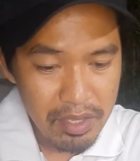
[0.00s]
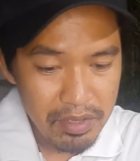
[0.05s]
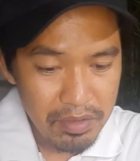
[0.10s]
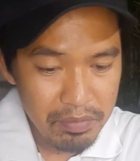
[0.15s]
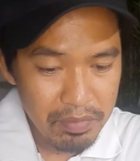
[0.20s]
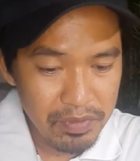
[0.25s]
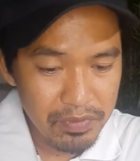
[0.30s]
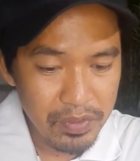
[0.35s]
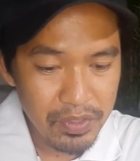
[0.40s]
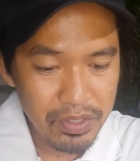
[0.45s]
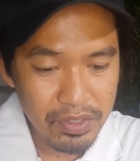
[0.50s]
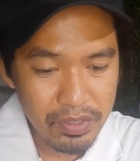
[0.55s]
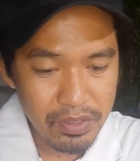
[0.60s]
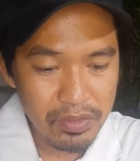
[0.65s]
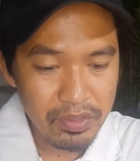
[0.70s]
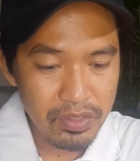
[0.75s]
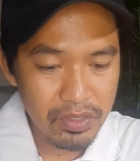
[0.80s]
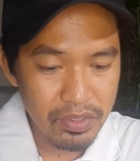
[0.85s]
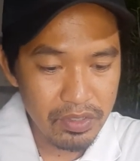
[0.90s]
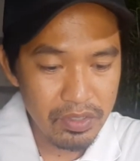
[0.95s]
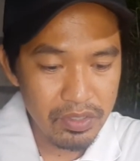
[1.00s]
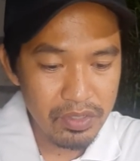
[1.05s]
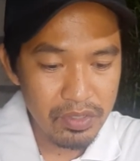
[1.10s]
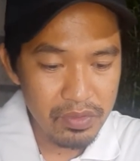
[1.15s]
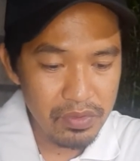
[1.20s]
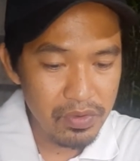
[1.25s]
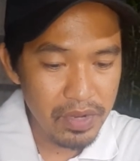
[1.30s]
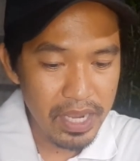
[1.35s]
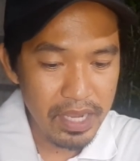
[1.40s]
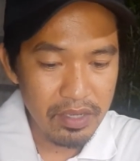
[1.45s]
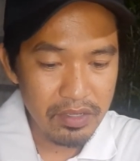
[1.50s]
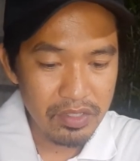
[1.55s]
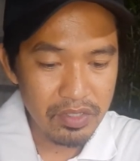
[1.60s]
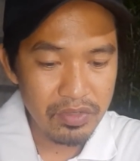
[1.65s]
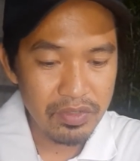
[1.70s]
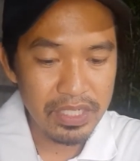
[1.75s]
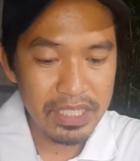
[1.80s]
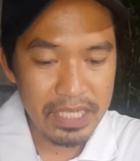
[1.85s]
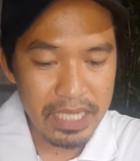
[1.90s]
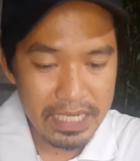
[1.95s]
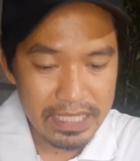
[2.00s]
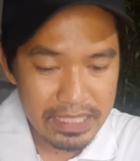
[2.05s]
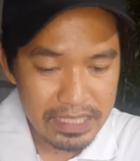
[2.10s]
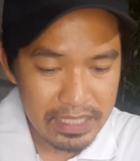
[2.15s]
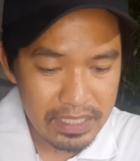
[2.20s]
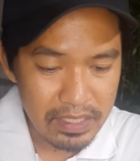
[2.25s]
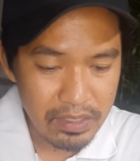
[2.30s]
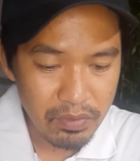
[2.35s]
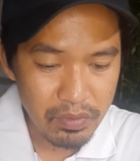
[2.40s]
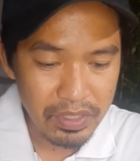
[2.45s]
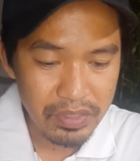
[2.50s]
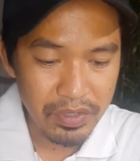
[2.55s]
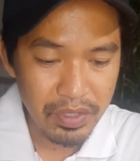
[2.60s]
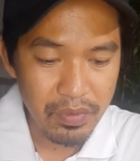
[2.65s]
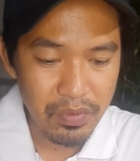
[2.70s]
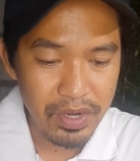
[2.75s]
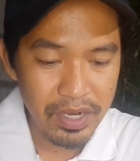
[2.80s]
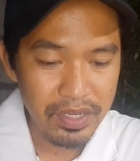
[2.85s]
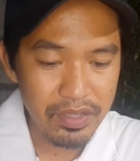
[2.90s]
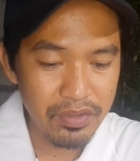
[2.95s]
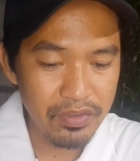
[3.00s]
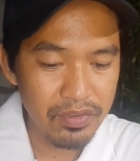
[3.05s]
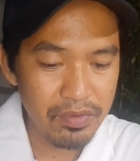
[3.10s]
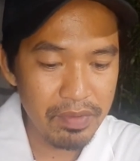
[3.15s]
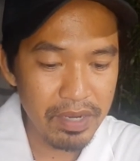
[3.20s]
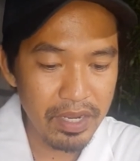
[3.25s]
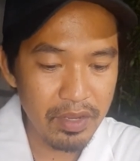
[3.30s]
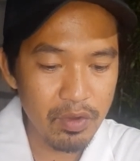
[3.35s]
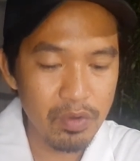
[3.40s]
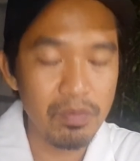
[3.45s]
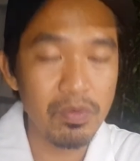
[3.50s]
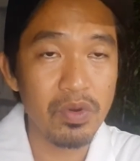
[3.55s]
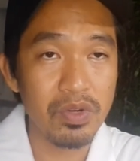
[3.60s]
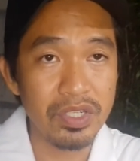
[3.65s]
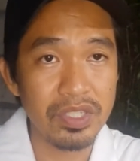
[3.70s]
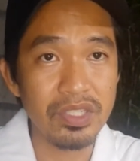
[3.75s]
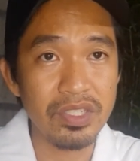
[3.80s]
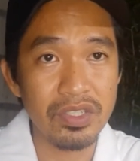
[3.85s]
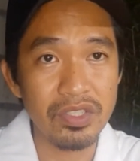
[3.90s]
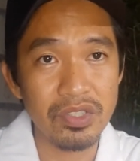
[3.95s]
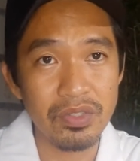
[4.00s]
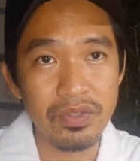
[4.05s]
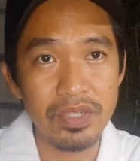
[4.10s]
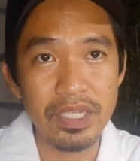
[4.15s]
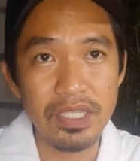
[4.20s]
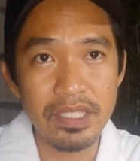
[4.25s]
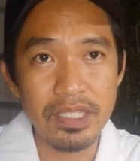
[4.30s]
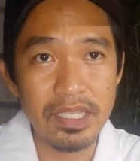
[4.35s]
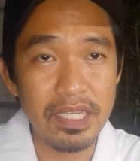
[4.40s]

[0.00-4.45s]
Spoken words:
Before you close on your new house, your lender will require you to buy homeowners insurance.